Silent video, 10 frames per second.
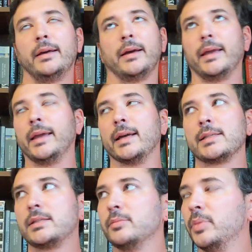I
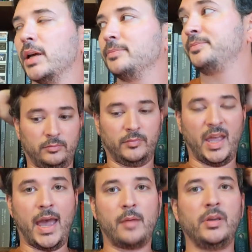guess. But
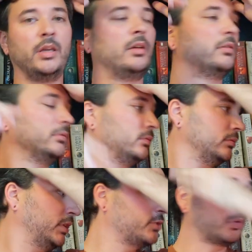Abby
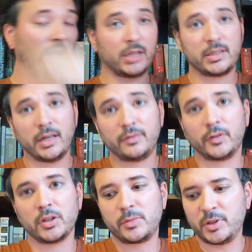is reluctant at
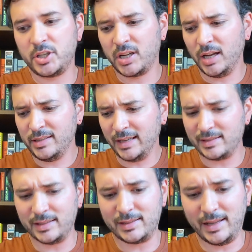first, but she contacts
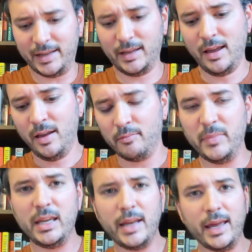this, like,
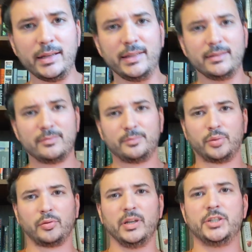meathead
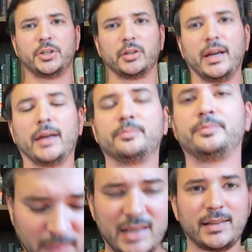preacher guy.
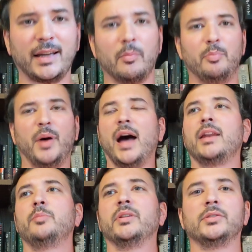He's like a
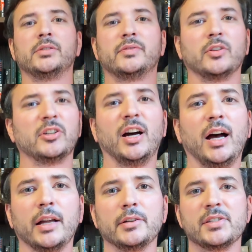bodybuilder for
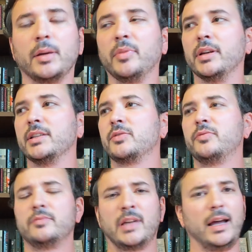God or something. It's
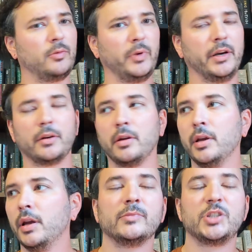kind of weird.
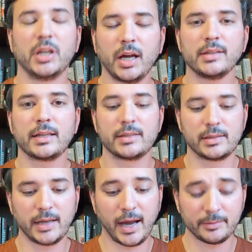She contacts this
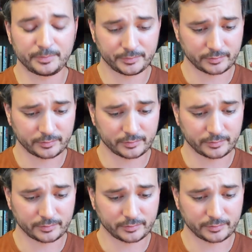guy